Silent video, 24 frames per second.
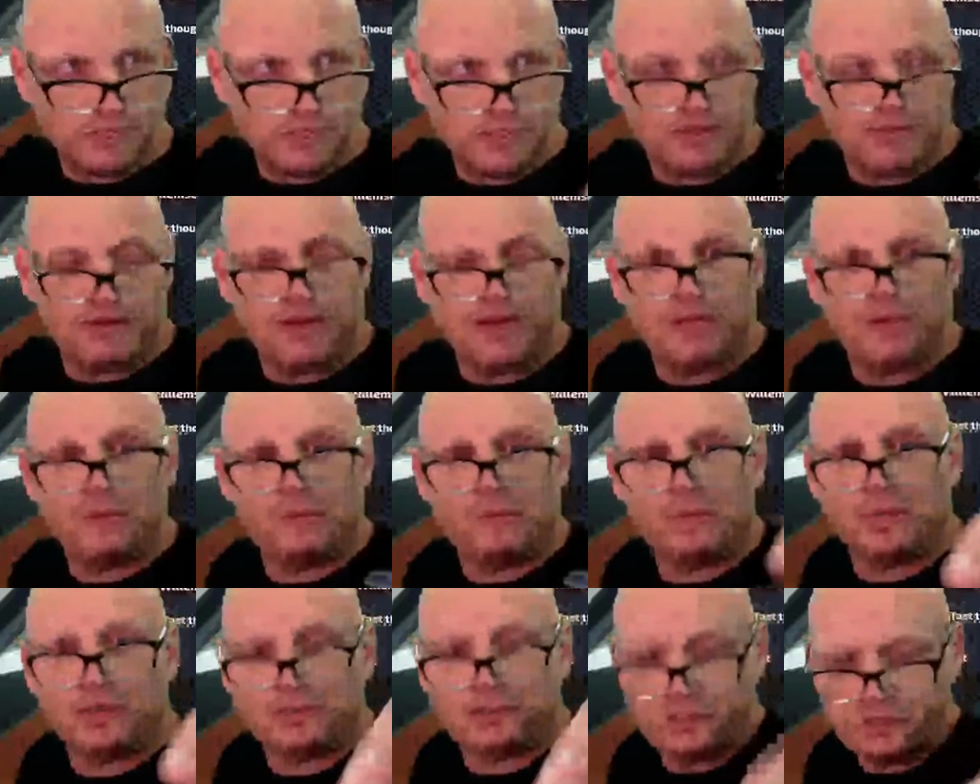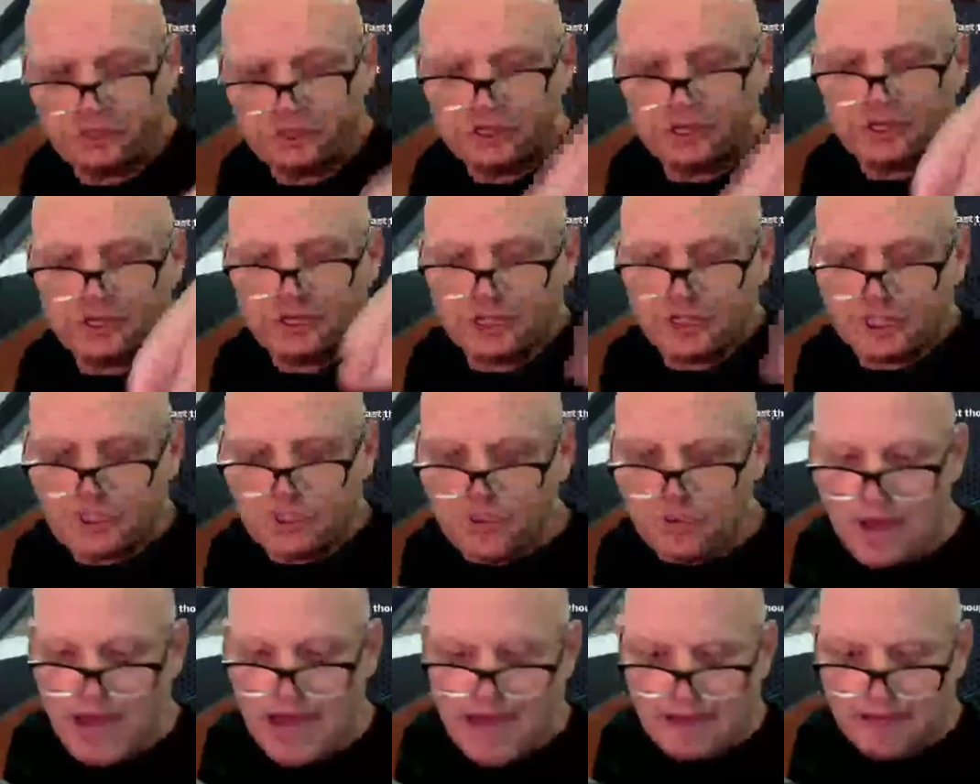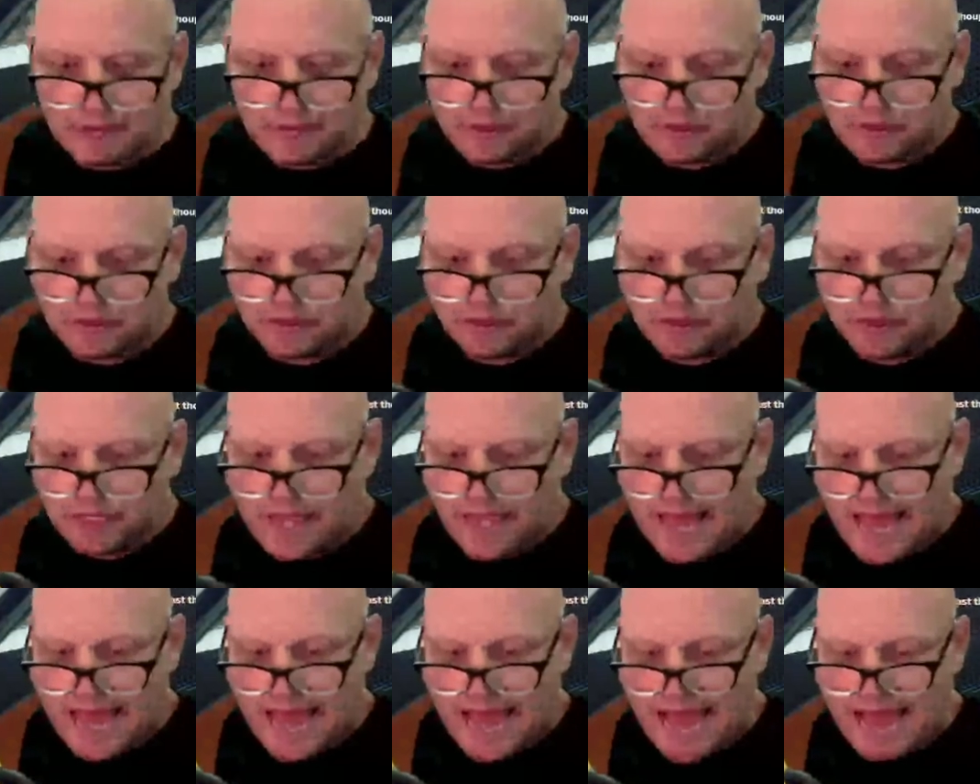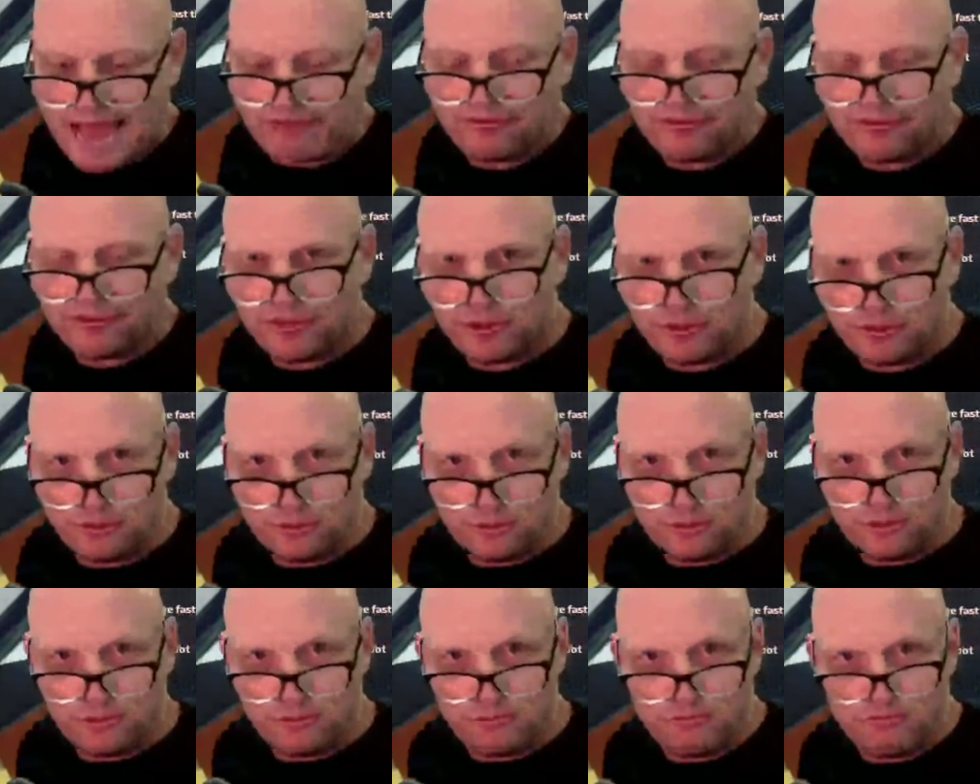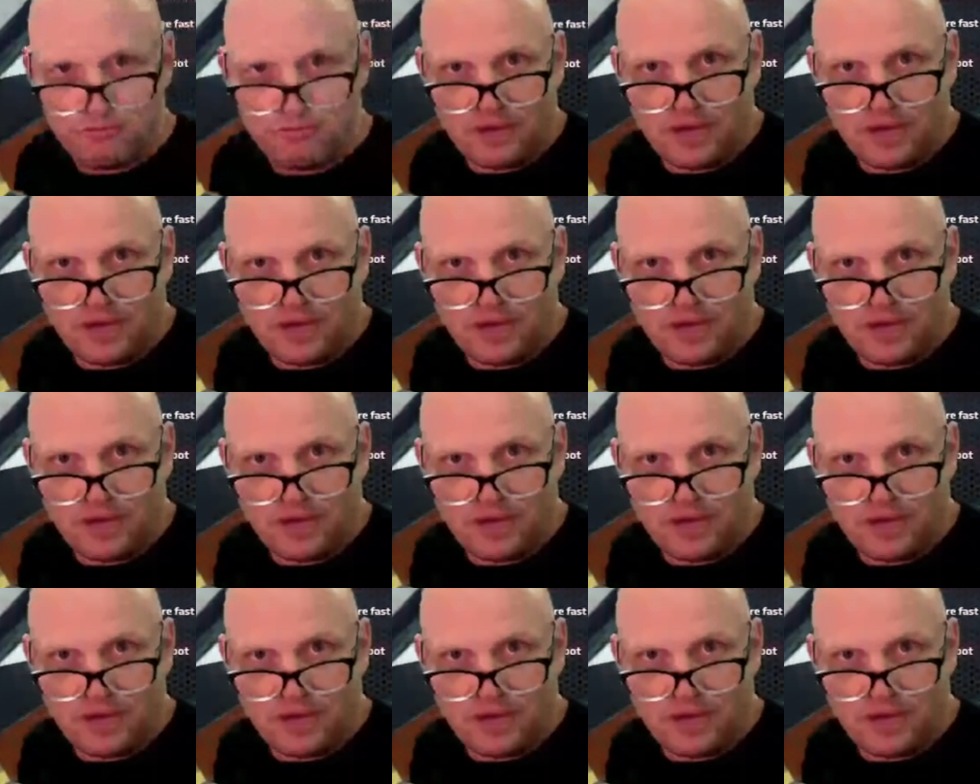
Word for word: uh, development boards, you absolutely have to, you